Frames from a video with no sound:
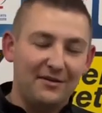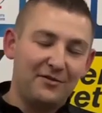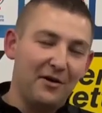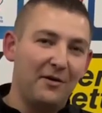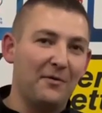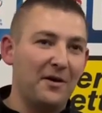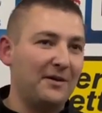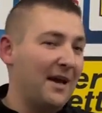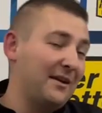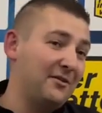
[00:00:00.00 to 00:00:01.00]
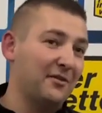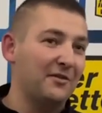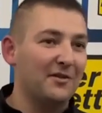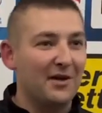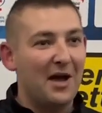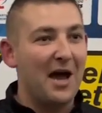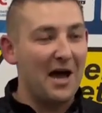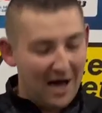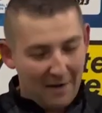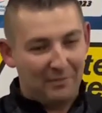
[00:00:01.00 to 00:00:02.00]
Yeah, so, listen.
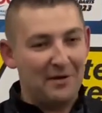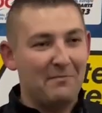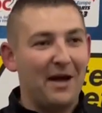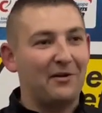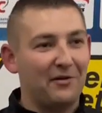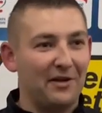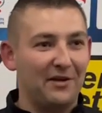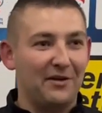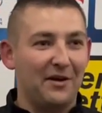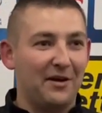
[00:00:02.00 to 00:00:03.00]
I played Michael in